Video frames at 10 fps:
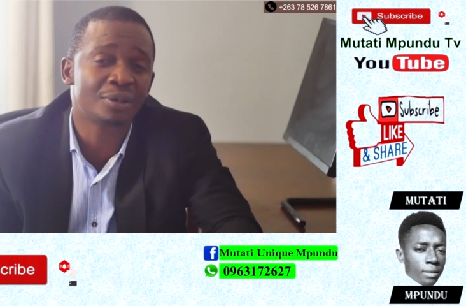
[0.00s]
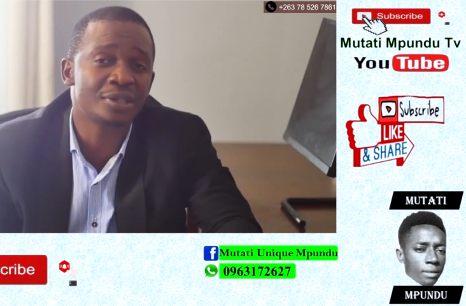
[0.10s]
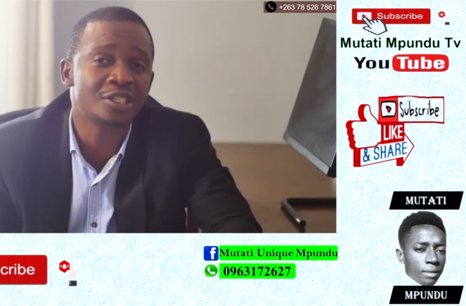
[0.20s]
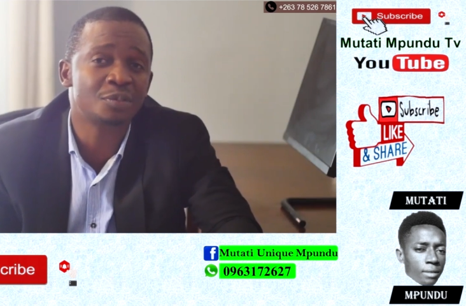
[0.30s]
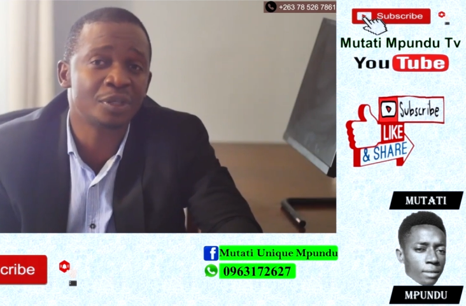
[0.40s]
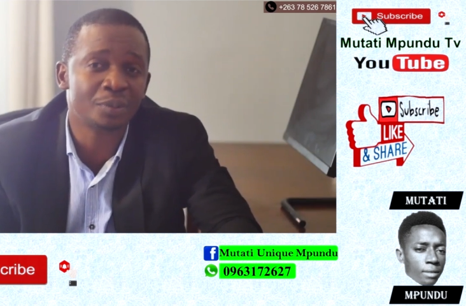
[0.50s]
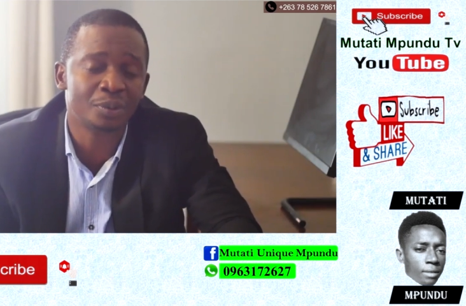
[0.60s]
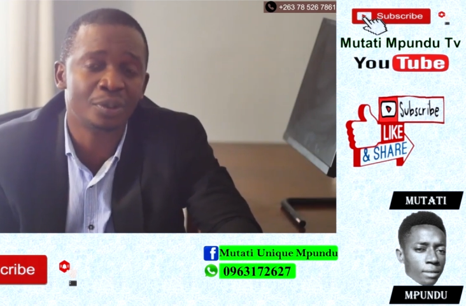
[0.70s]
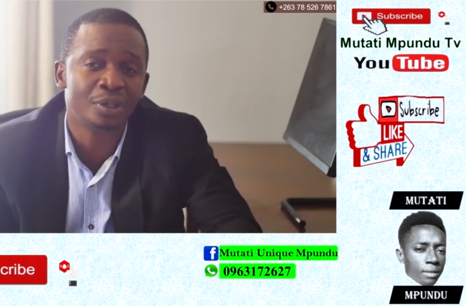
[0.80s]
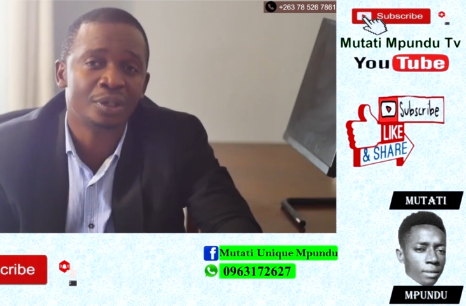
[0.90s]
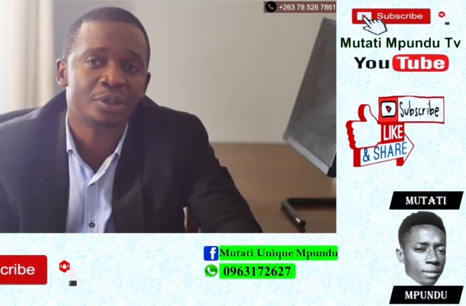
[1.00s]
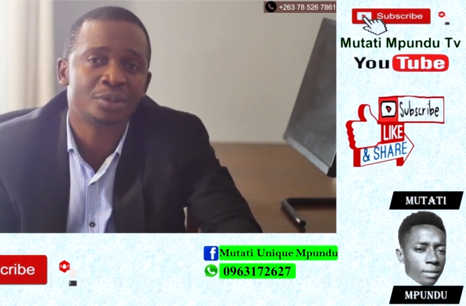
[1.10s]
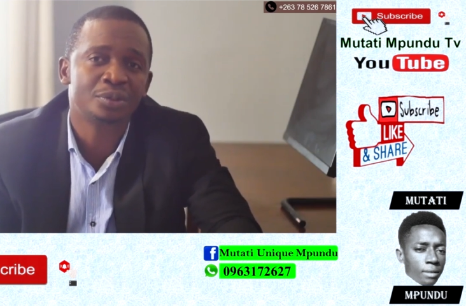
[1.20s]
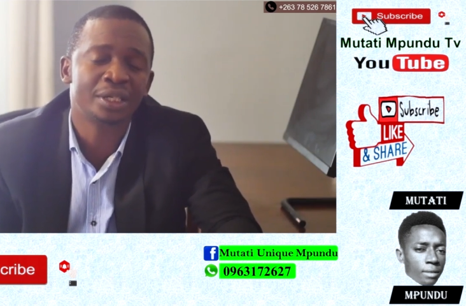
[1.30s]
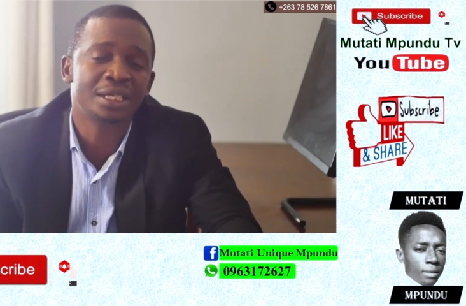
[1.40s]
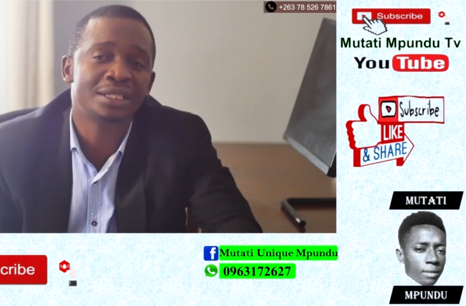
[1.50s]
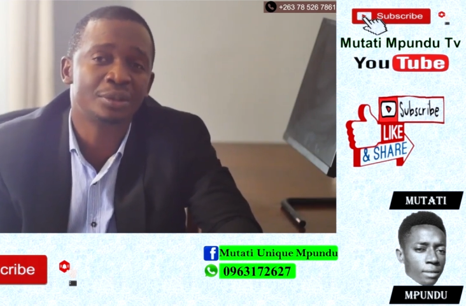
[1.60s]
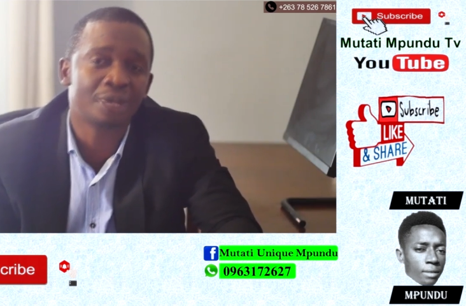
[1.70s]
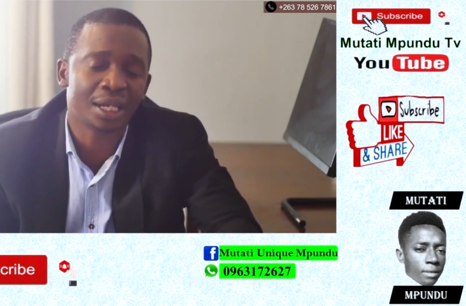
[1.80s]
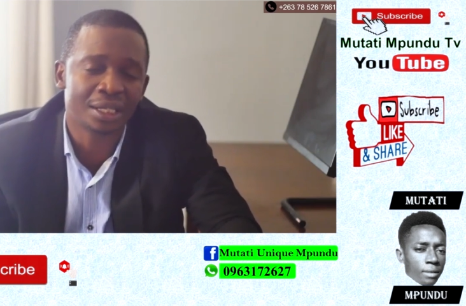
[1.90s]
Speaker 1: allow these people to
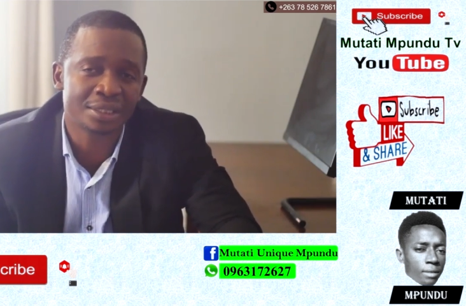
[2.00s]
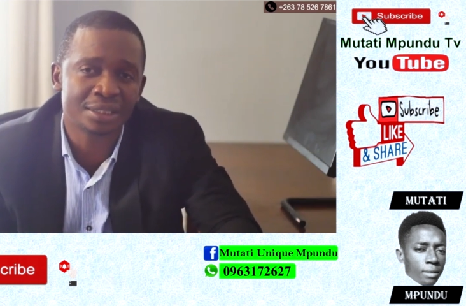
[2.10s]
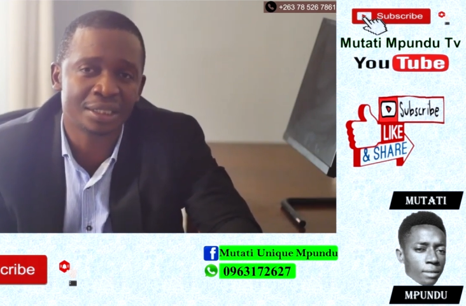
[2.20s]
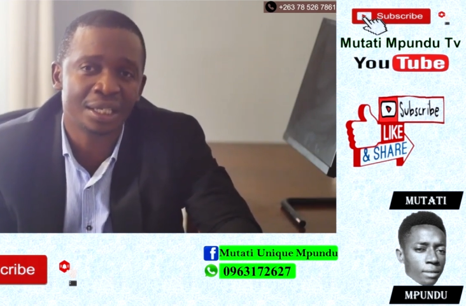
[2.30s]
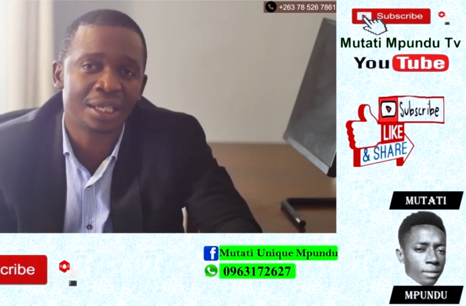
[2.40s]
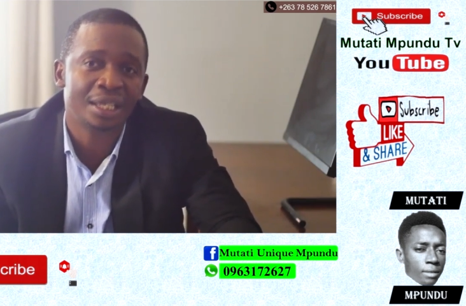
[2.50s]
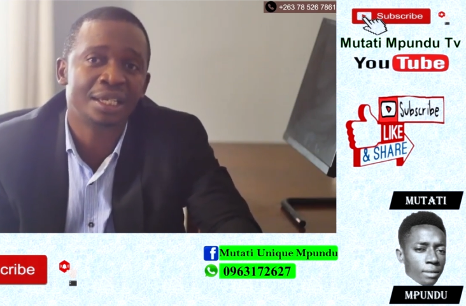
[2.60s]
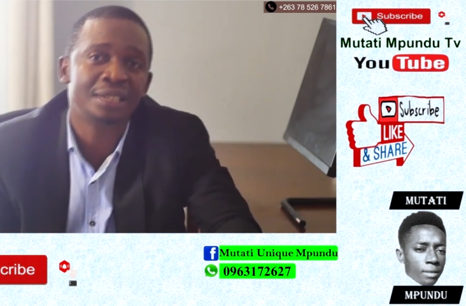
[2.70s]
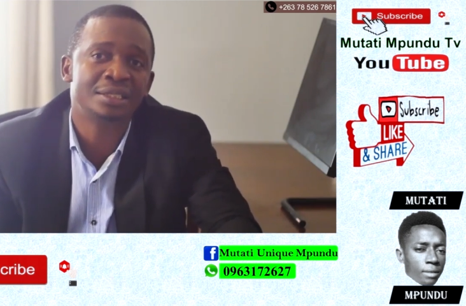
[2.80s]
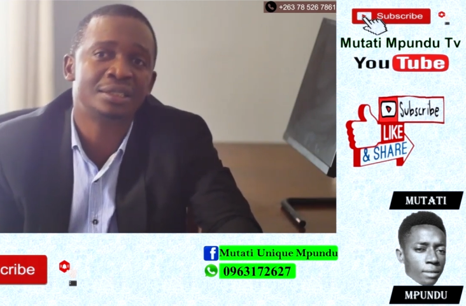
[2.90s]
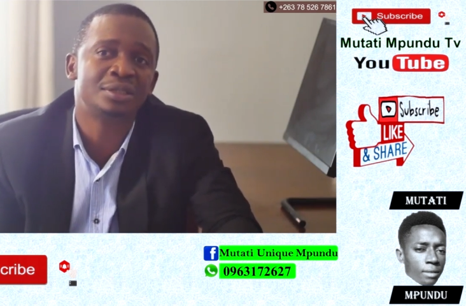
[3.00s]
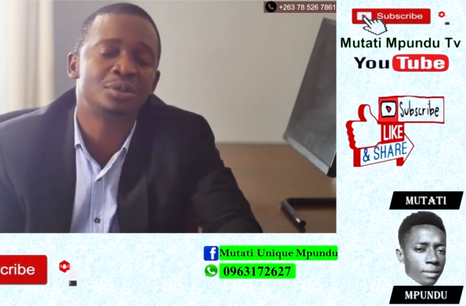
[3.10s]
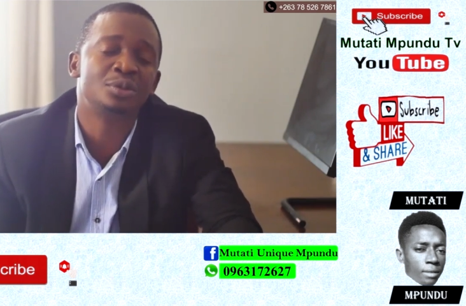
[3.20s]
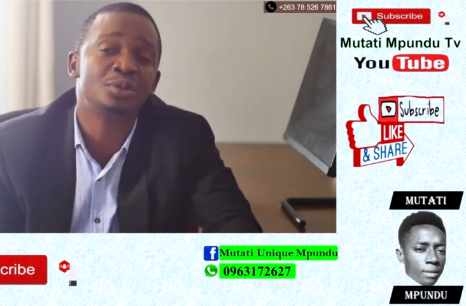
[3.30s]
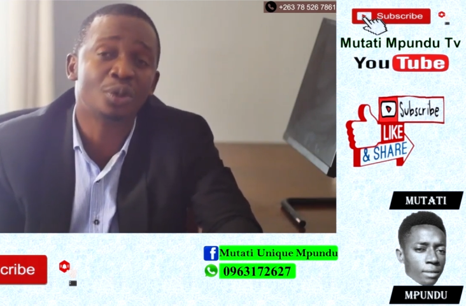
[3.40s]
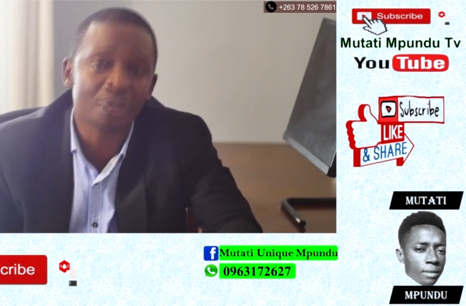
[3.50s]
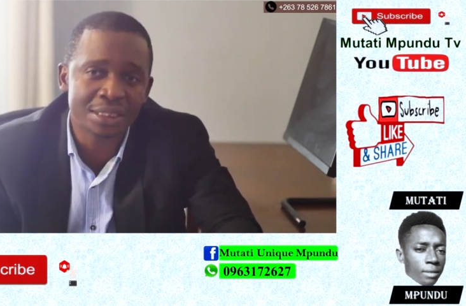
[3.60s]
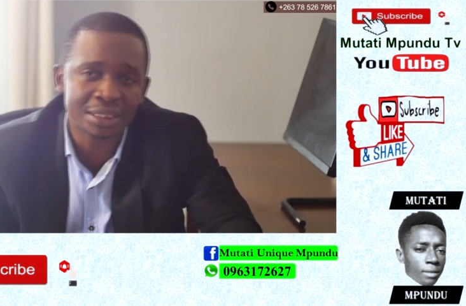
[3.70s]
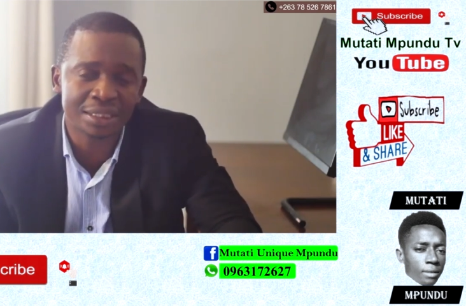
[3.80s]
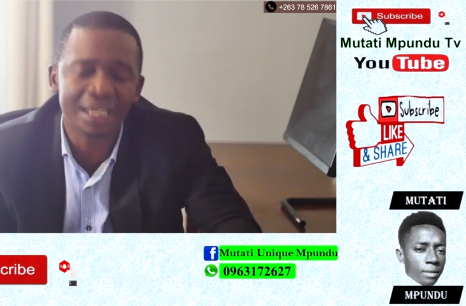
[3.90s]
enter your country, and do
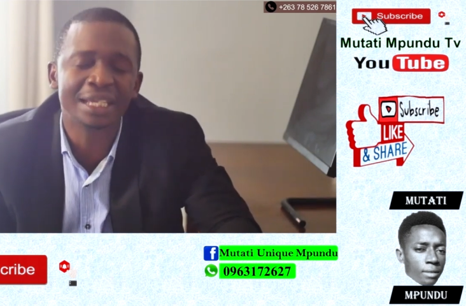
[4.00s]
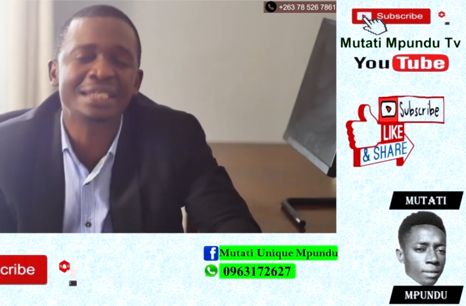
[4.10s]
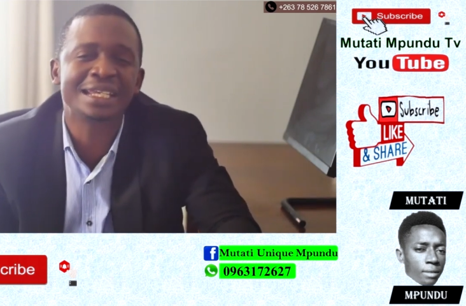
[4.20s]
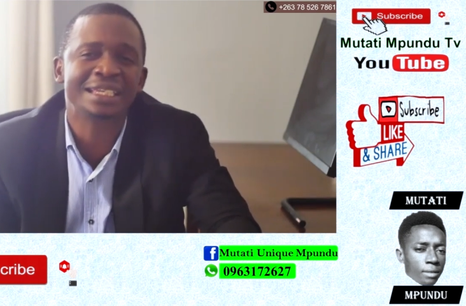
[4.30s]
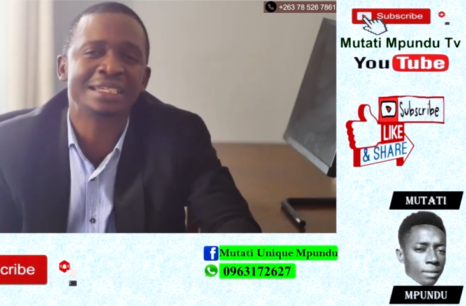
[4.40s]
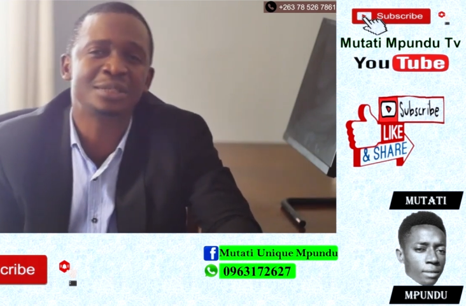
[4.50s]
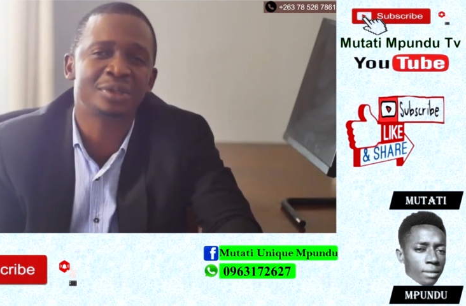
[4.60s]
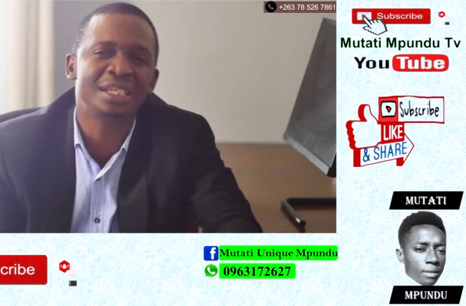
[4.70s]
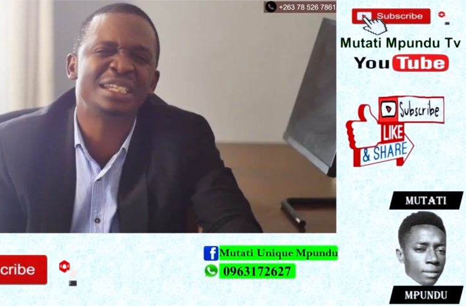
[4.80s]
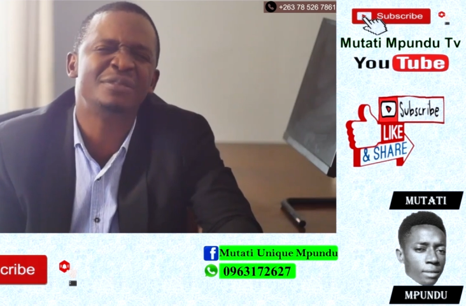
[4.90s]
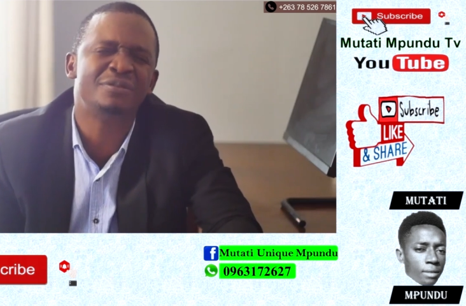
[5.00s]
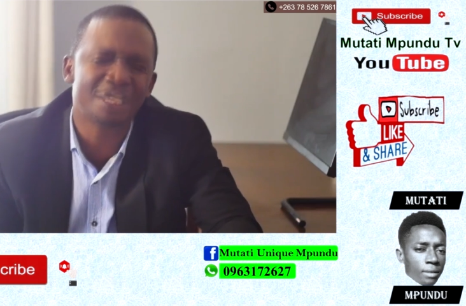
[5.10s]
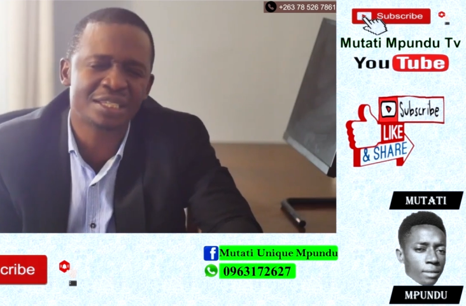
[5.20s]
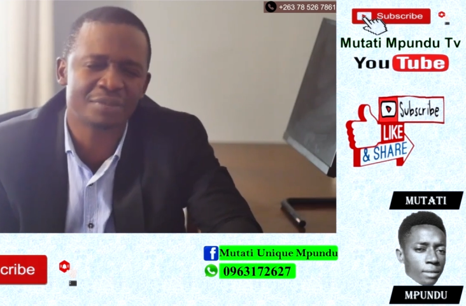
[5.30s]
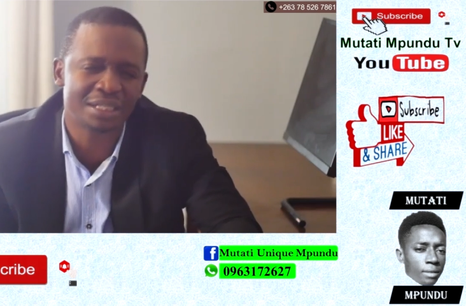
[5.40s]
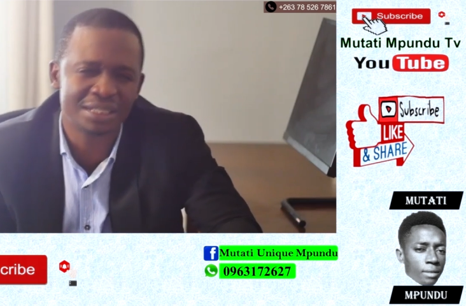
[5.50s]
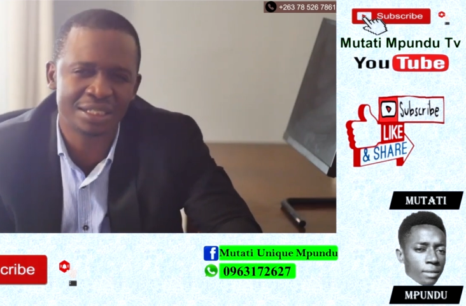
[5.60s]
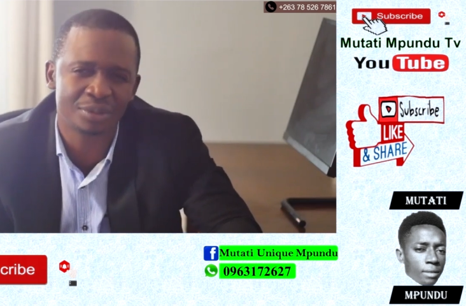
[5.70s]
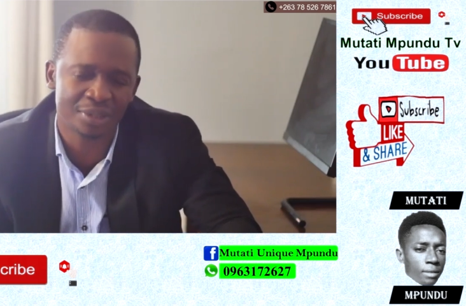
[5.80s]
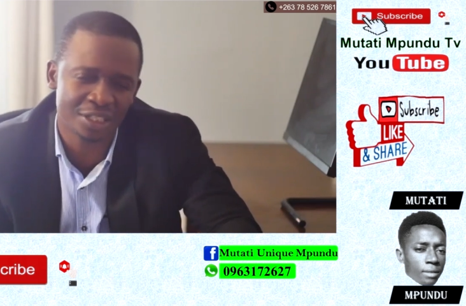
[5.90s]
not enter into an
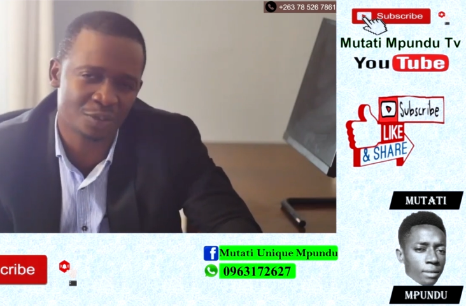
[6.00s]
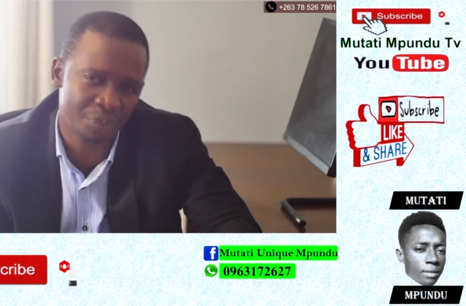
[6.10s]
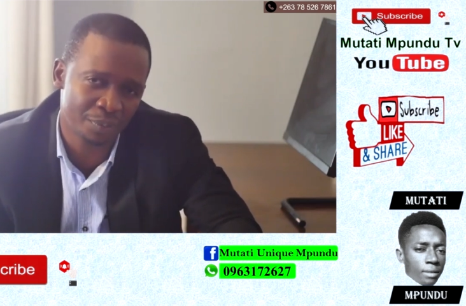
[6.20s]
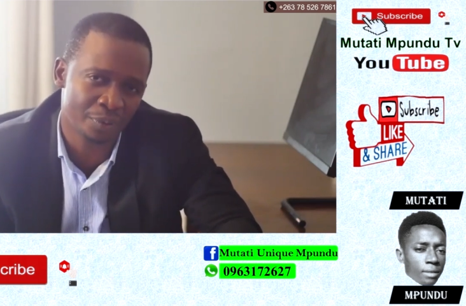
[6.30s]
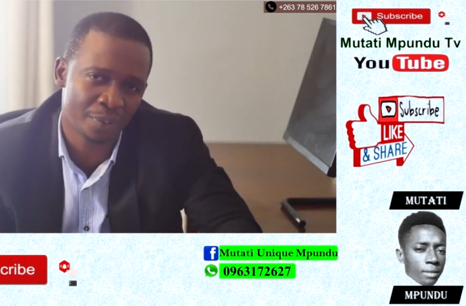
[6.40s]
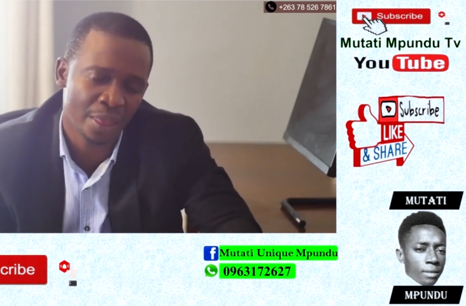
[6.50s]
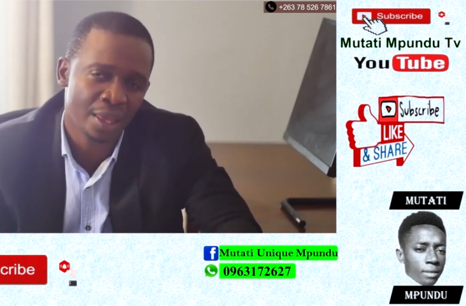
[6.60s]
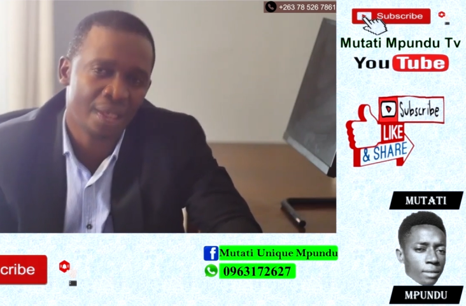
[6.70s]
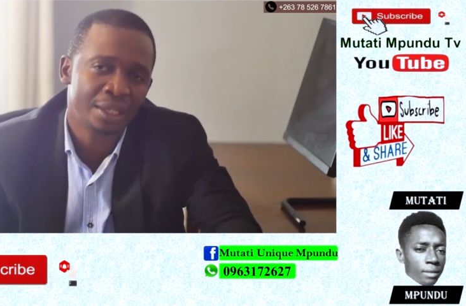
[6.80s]
investment deal with these people.